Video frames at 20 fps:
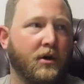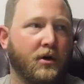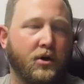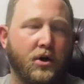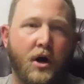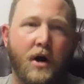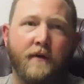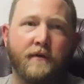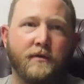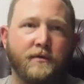
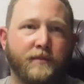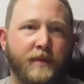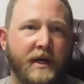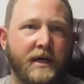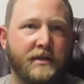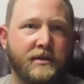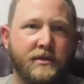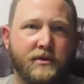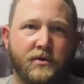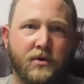Carver's
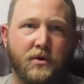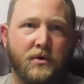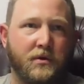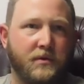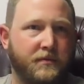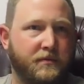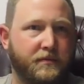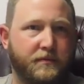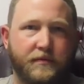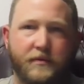Bay's is
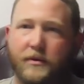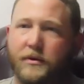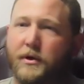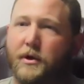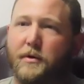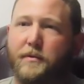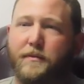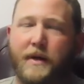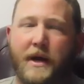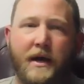going to, you
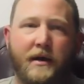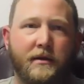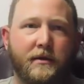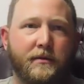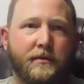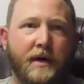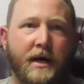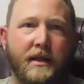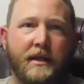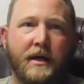know, pound it
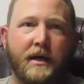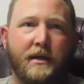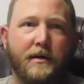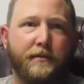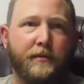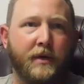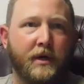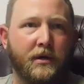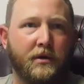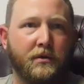right down the
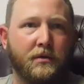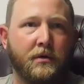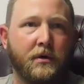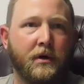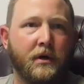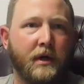middle